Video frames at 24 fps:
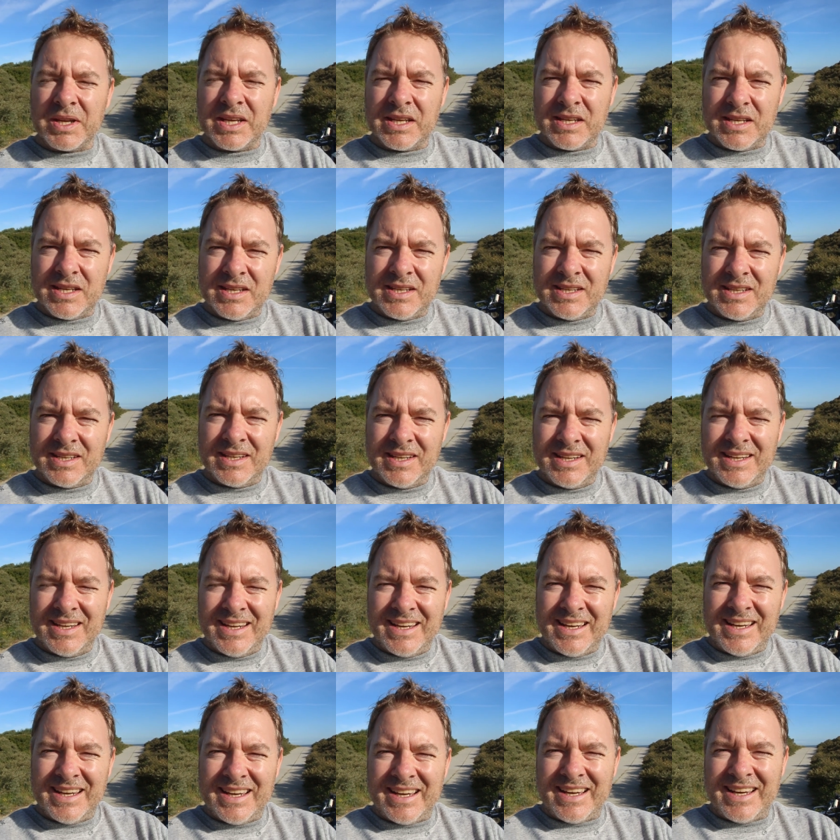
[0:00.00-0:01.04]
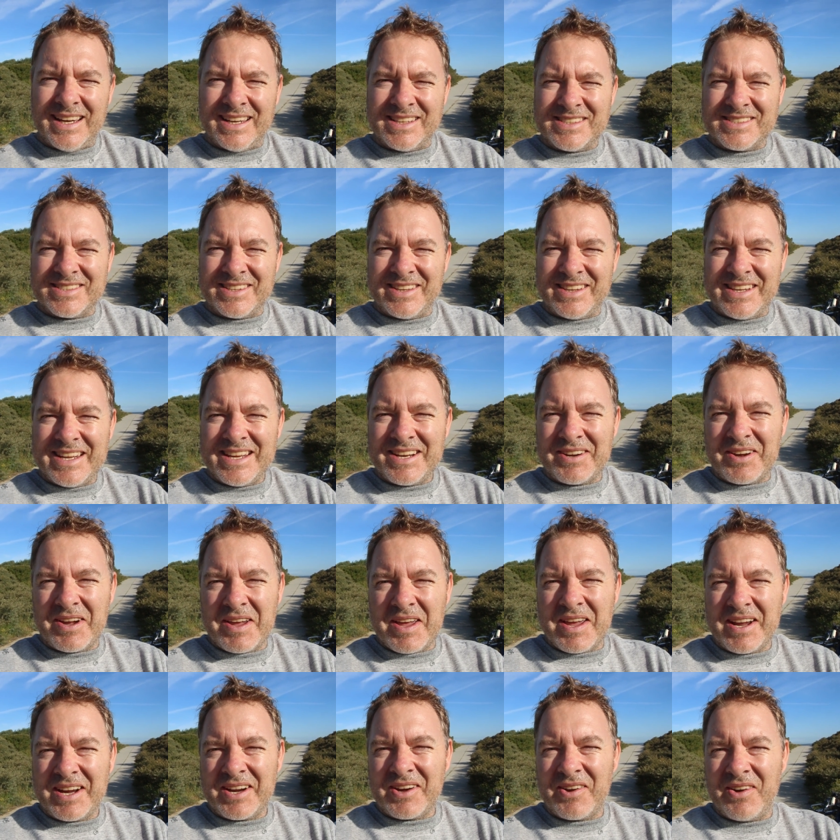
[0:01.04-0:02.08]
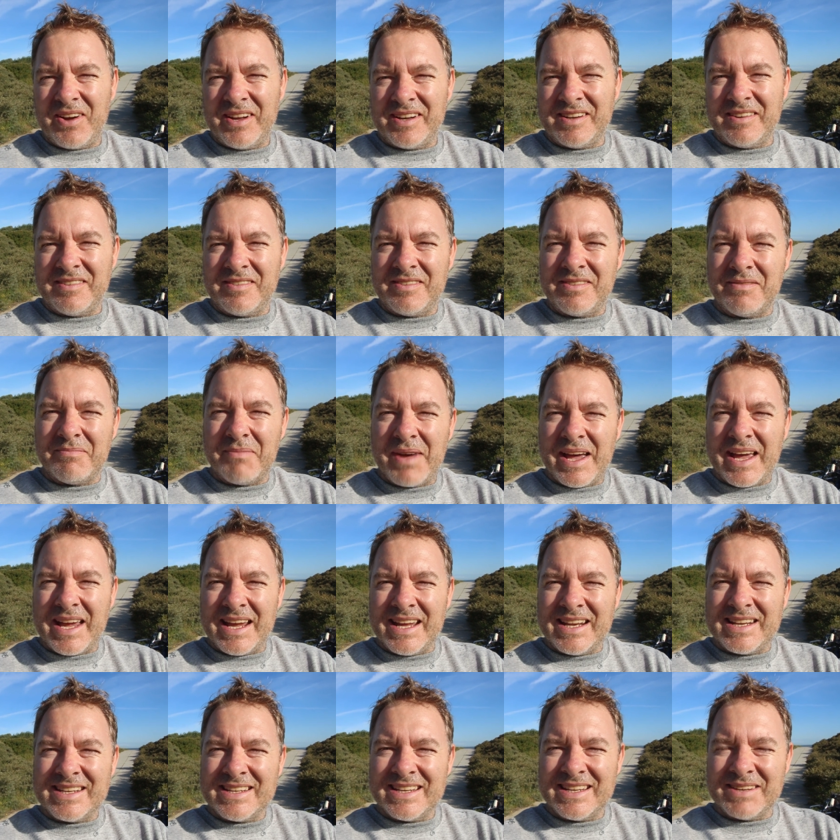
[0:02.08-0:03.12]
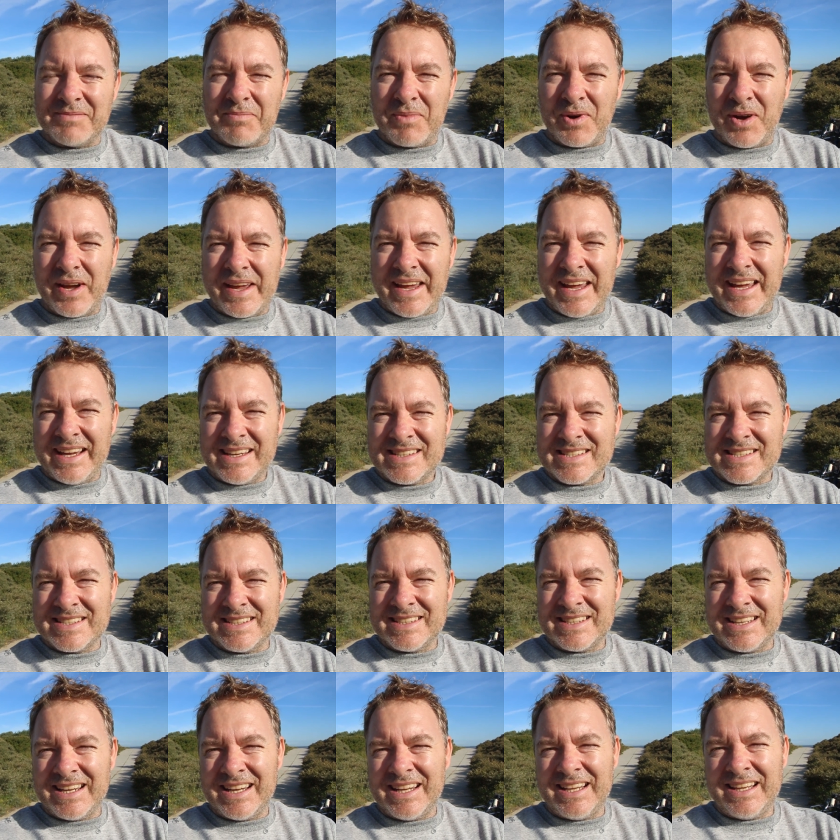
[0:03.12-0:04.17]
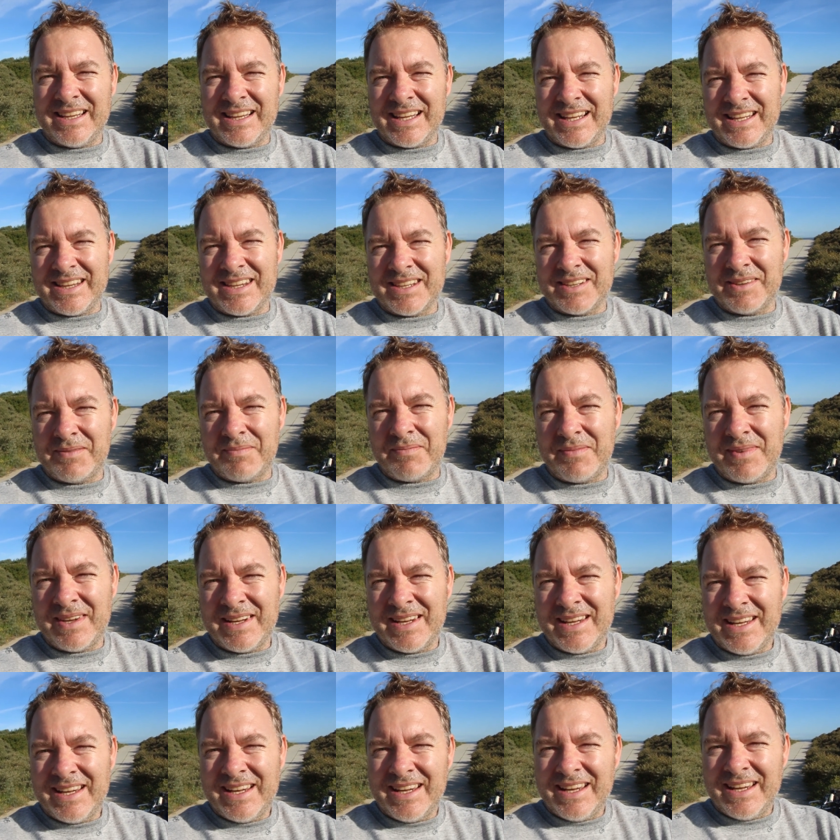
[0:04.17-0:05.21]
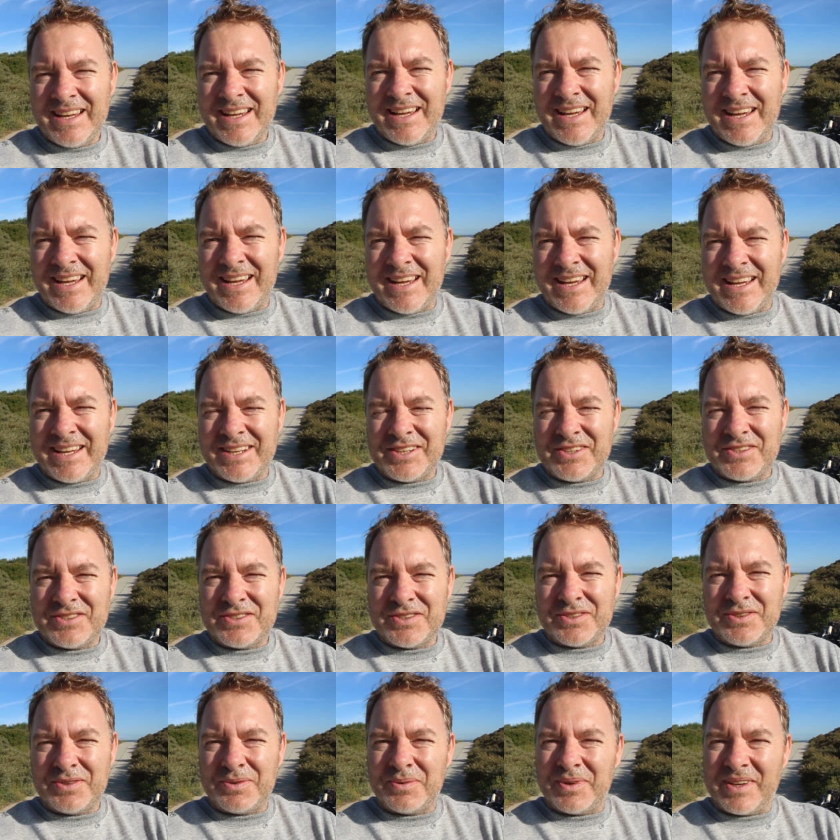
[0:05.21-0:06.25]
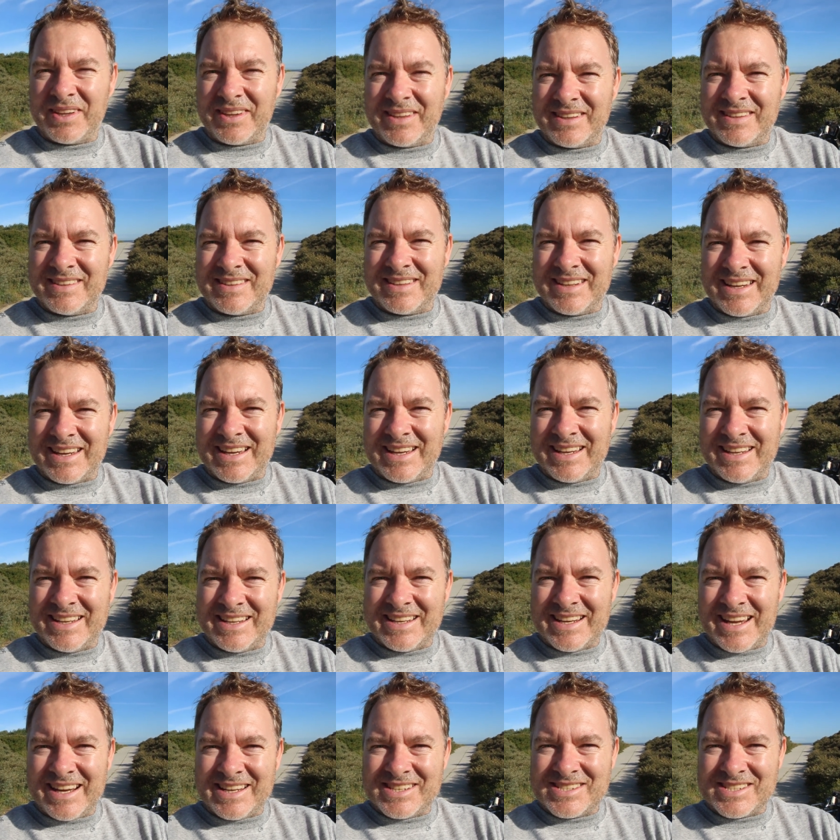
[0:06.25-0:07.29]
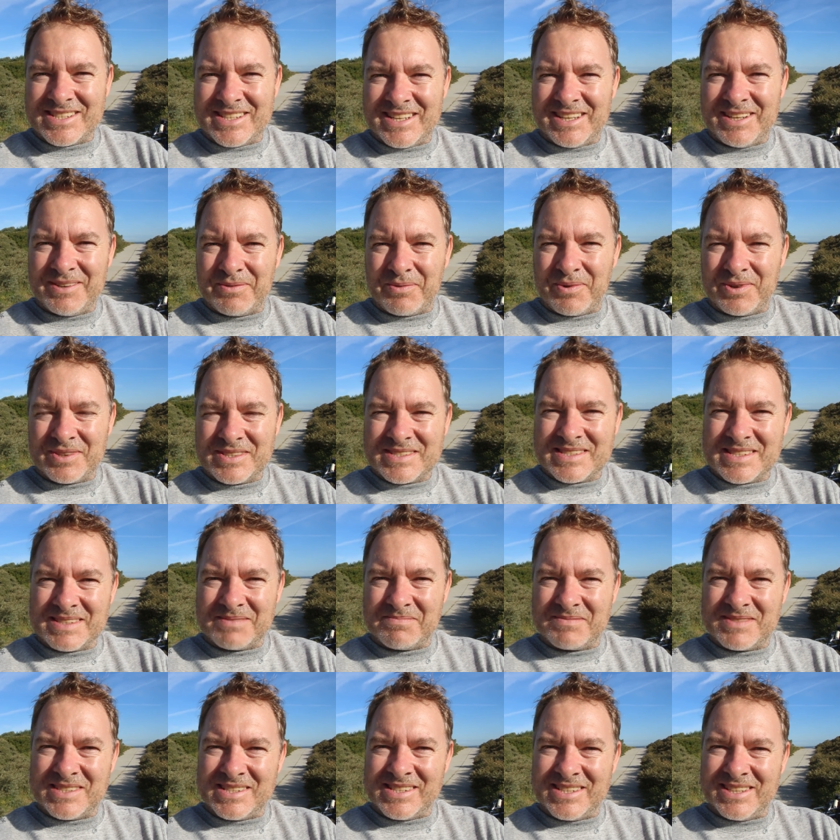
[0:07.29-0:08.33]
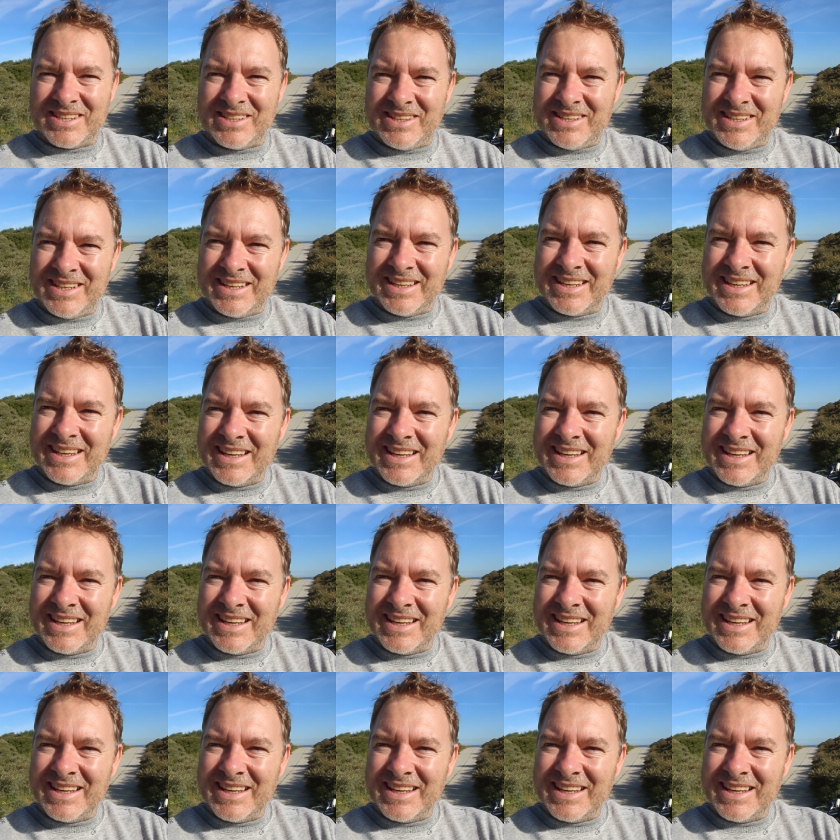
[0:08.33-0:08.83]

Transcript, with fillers: here, uh, so then I kind of made my exit and let them uh, do what uh, nature wants them to do,